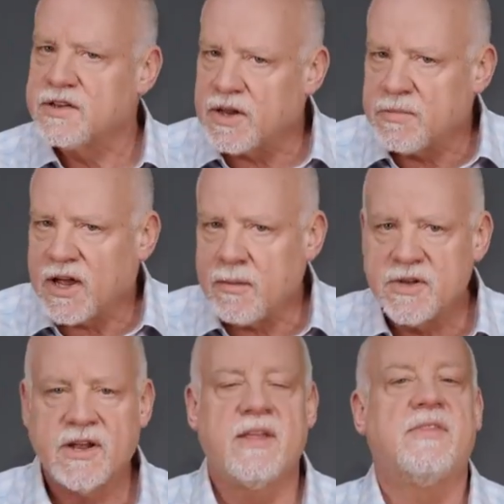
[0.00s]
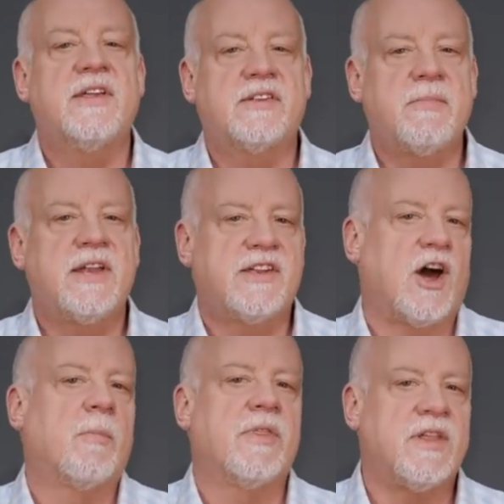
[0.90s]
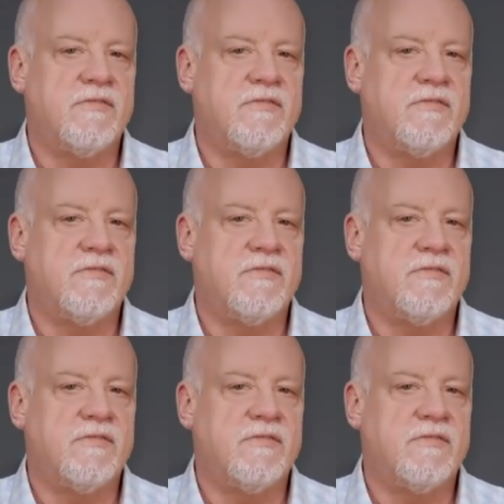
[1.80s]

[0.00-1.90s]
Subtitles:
Sometimes this means helping the